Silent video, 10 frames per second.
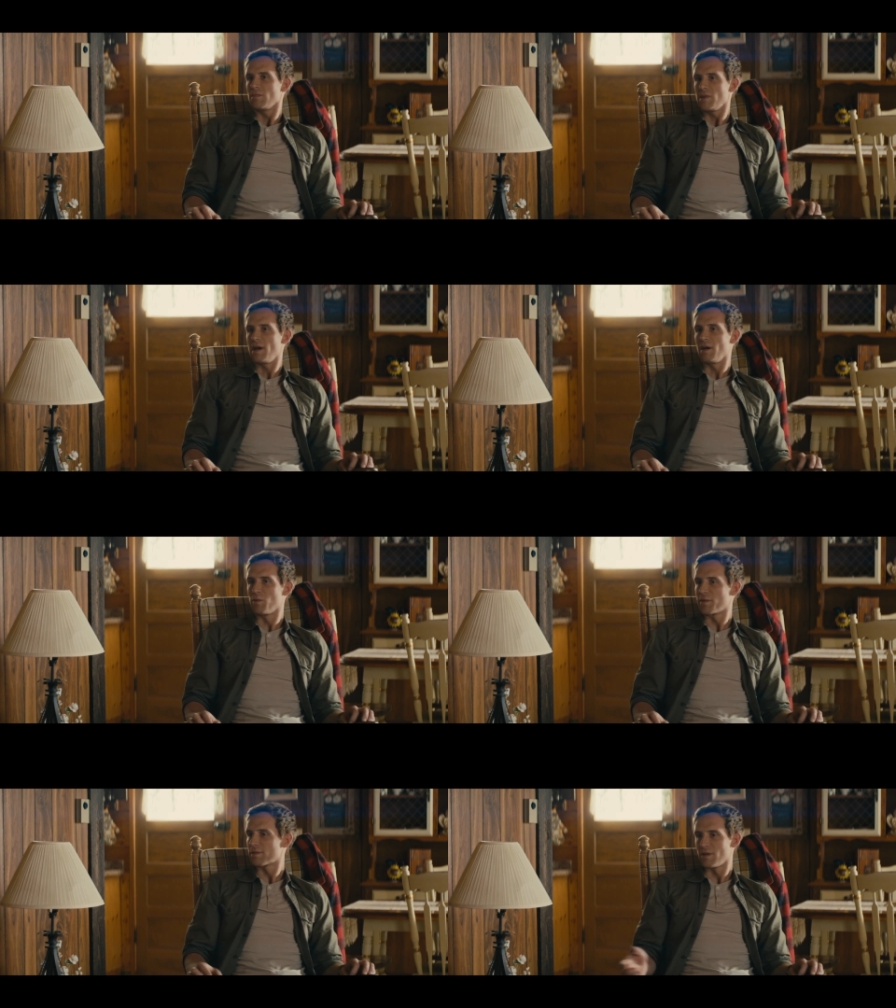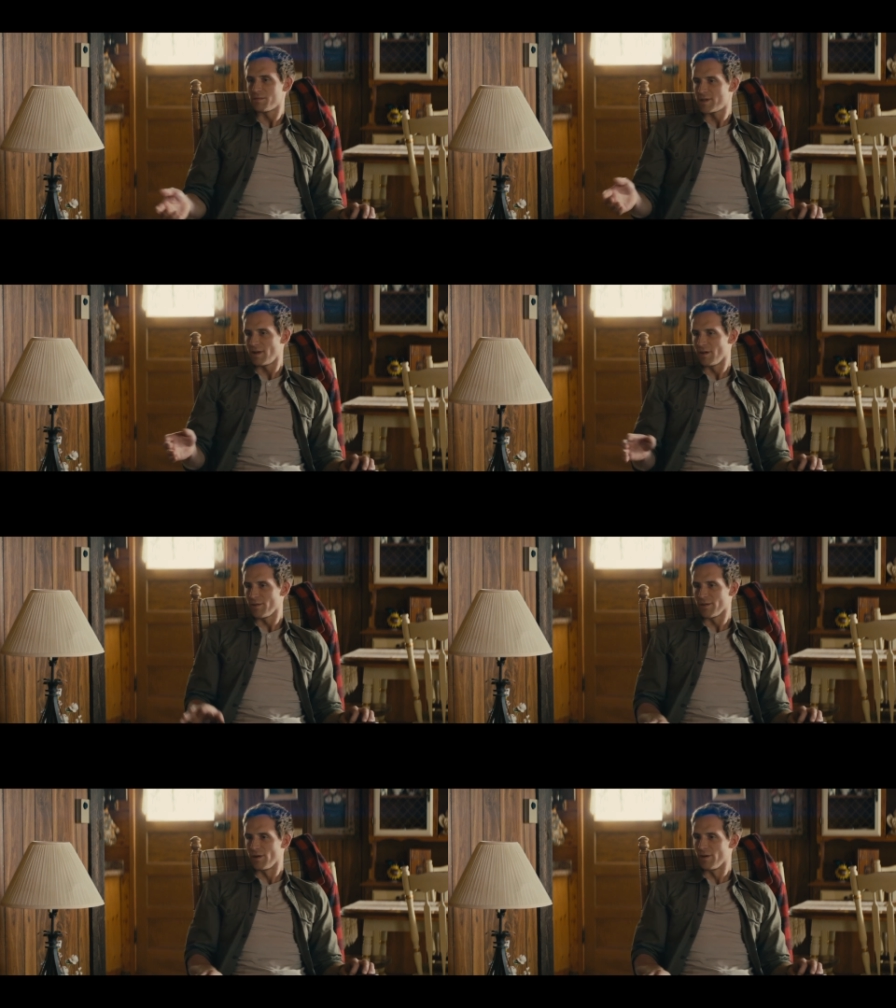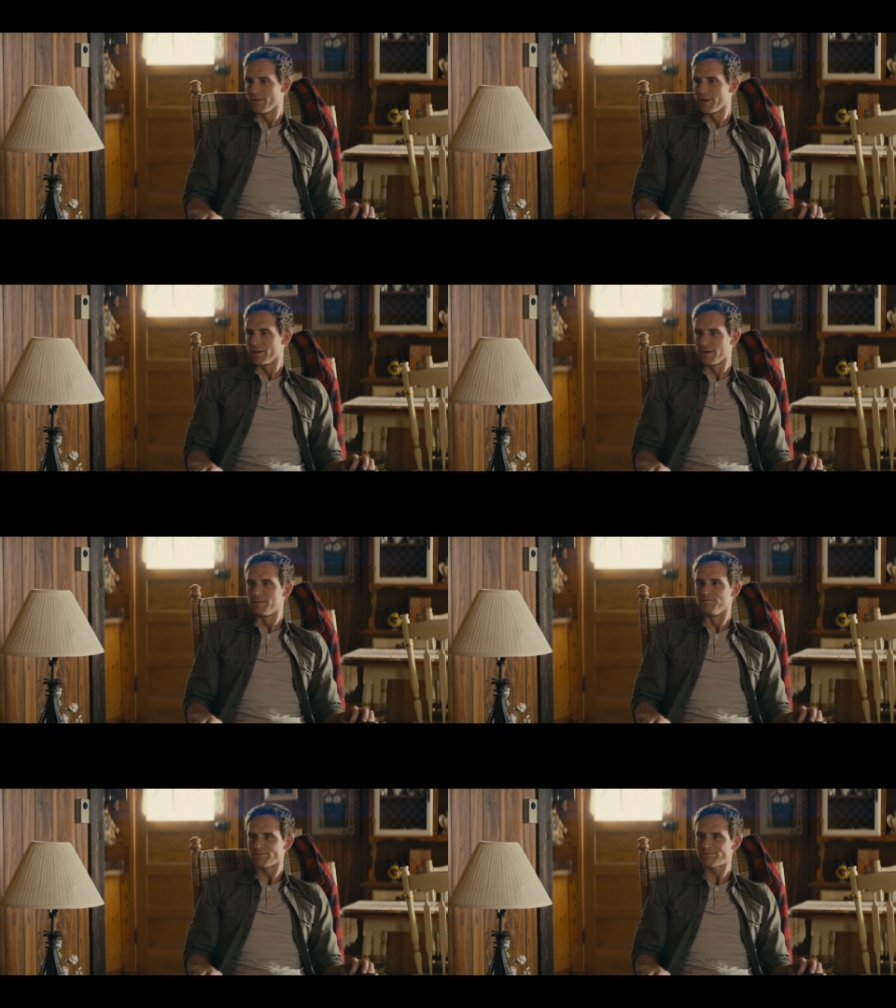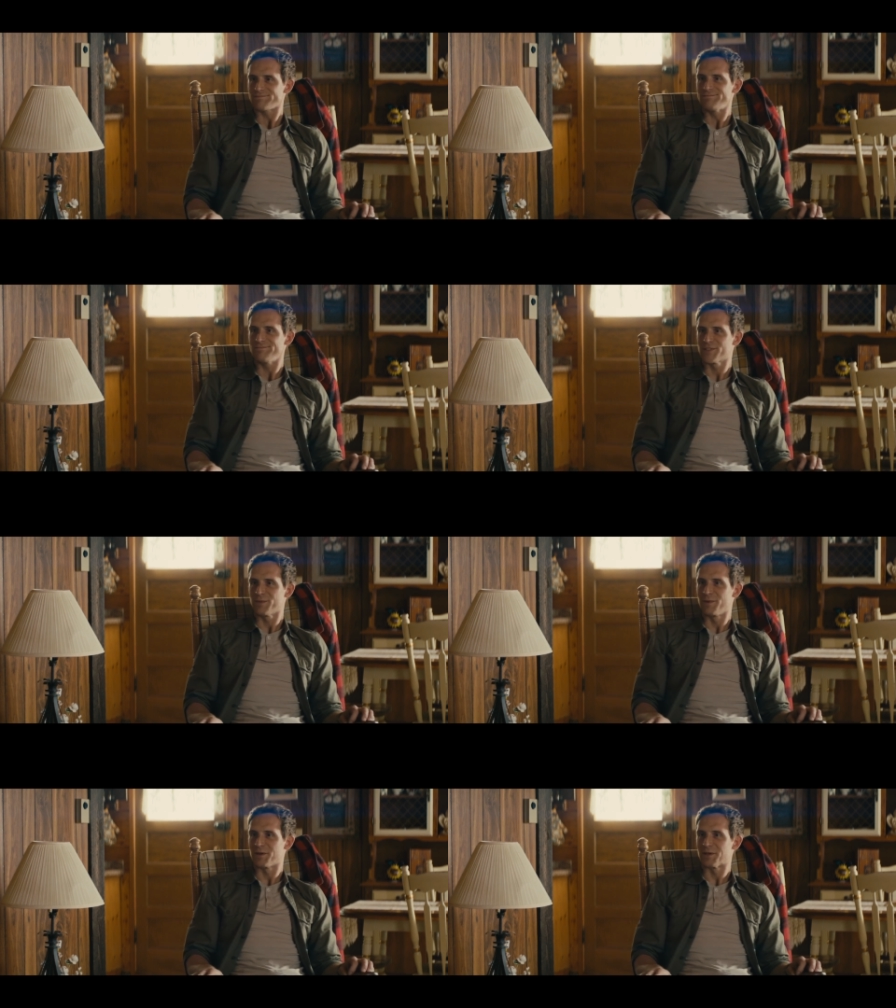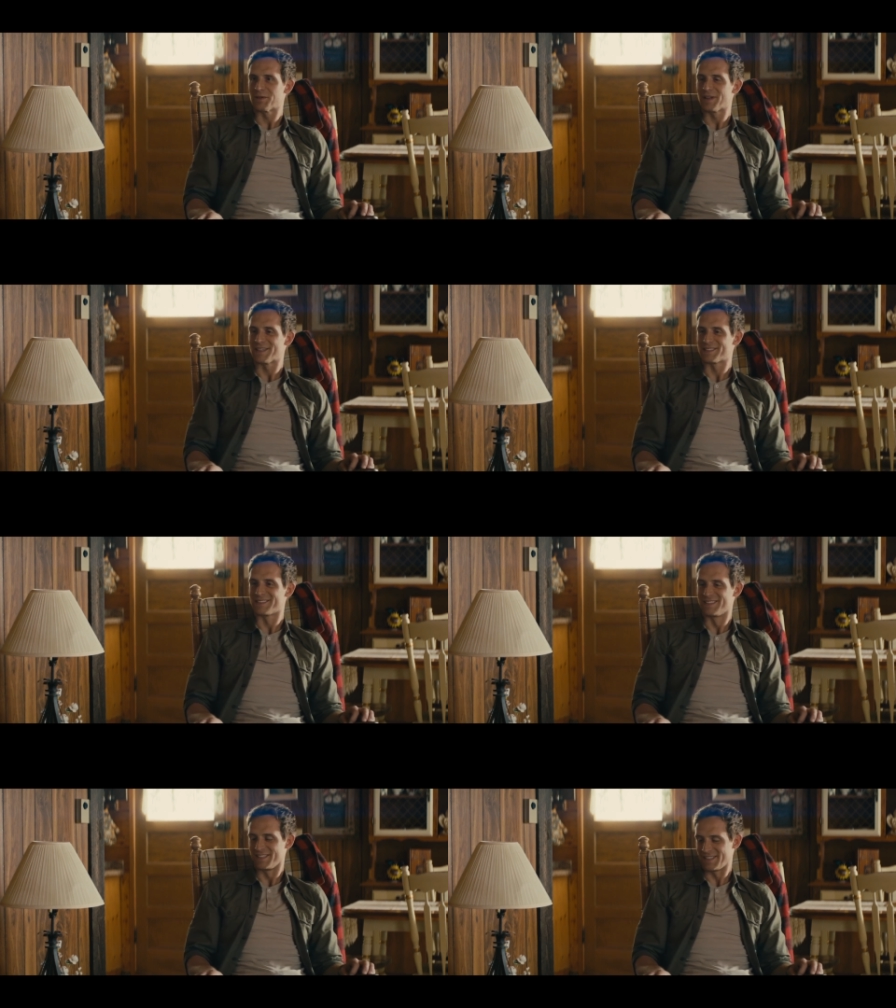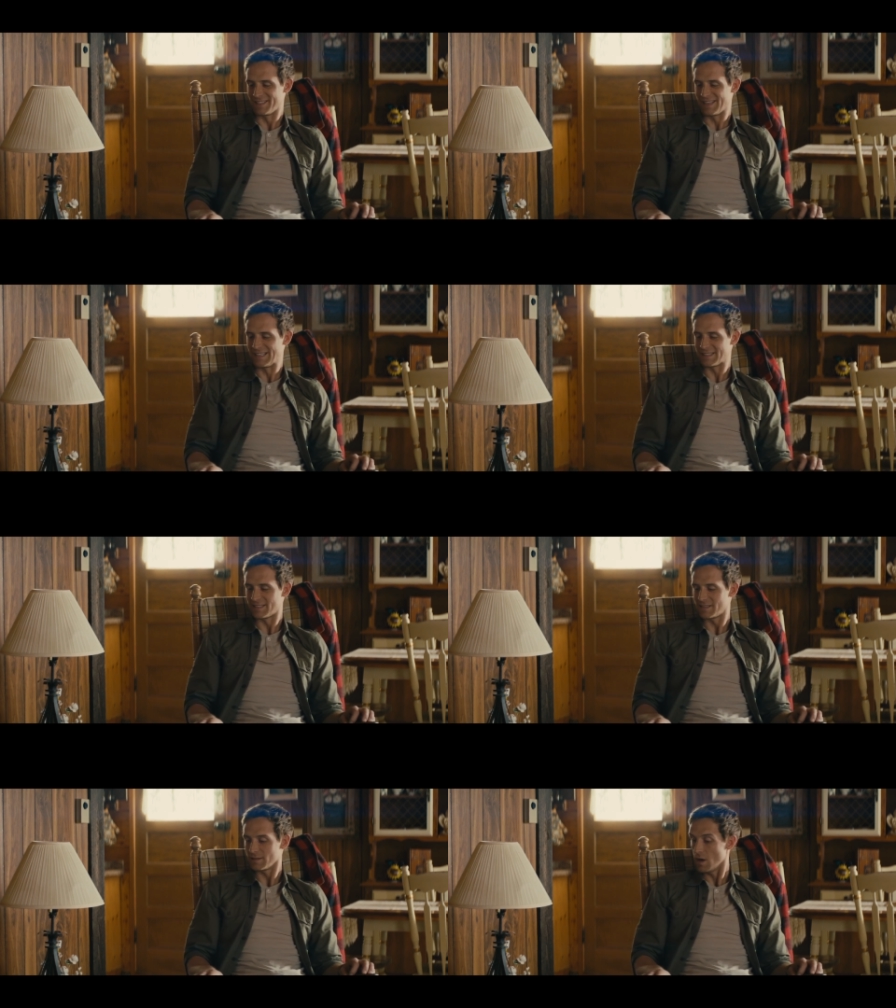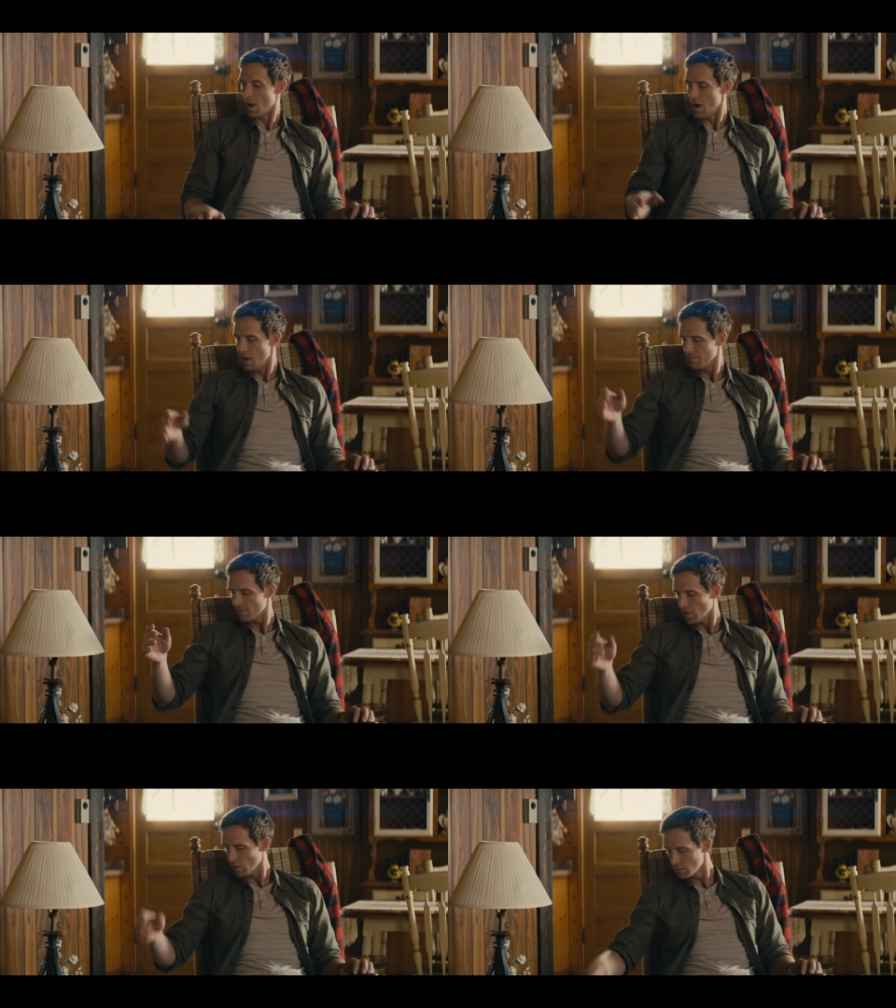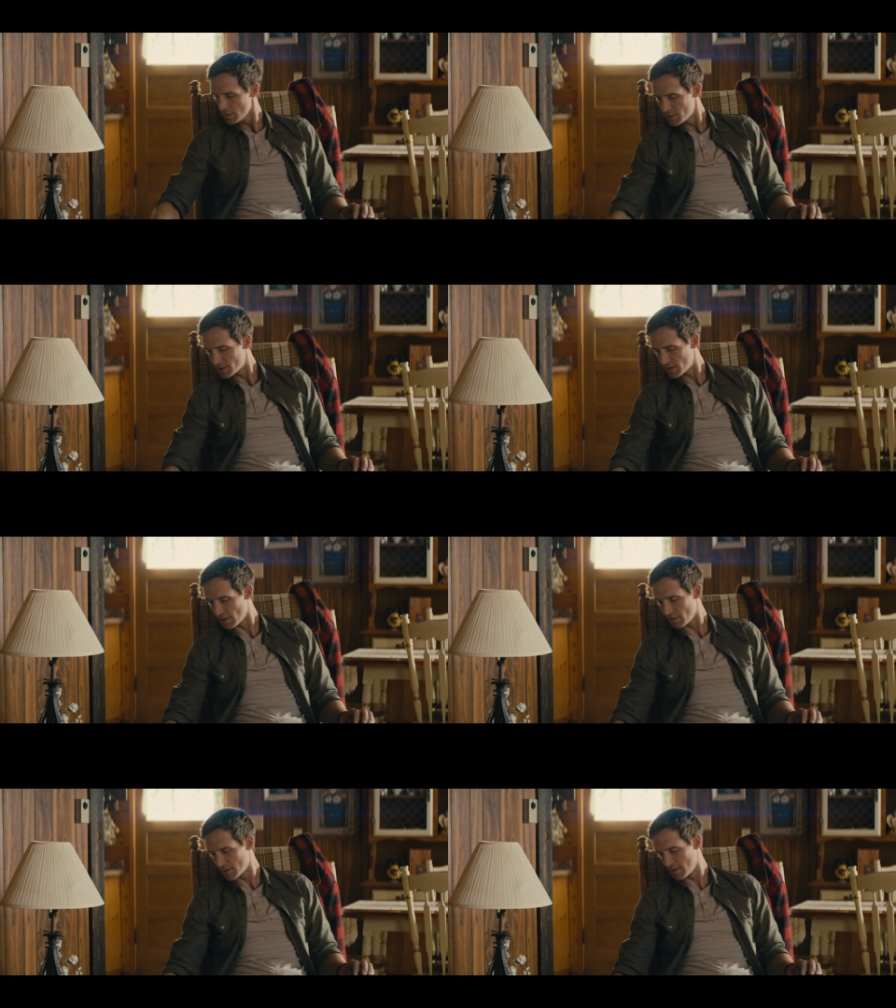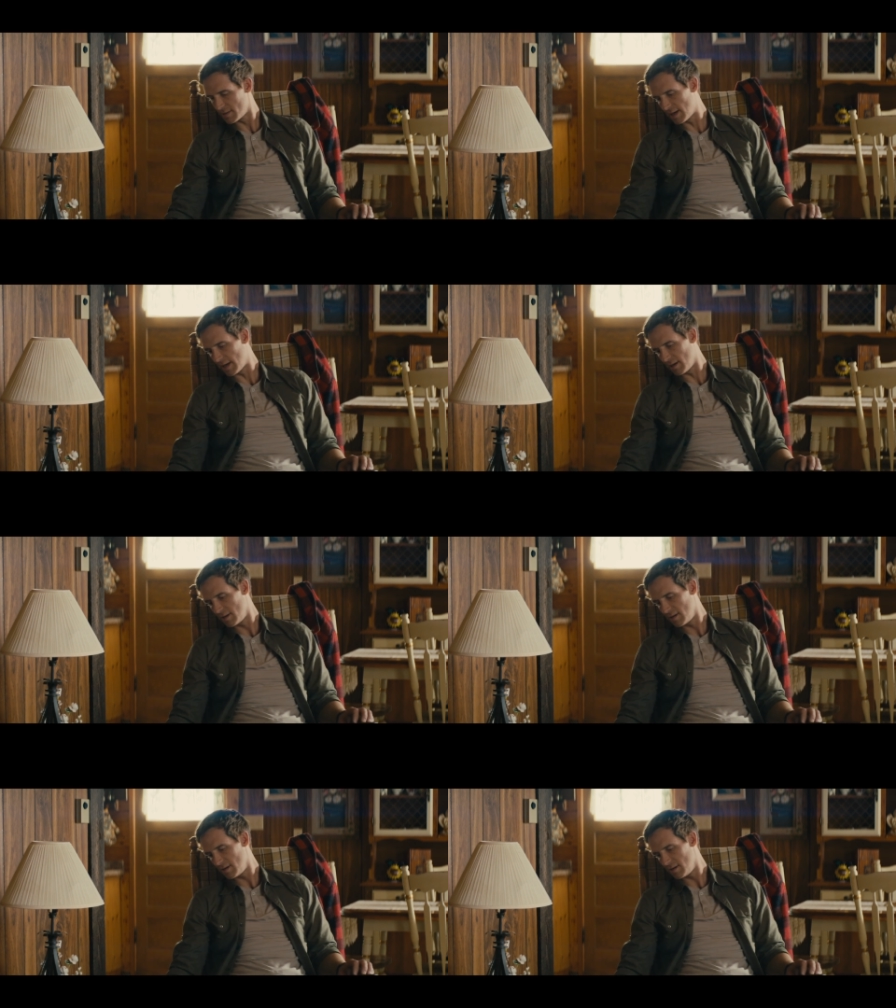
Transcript: Yeah, and with Clem's health and all, they come out here less and less. Holy shit, look at that.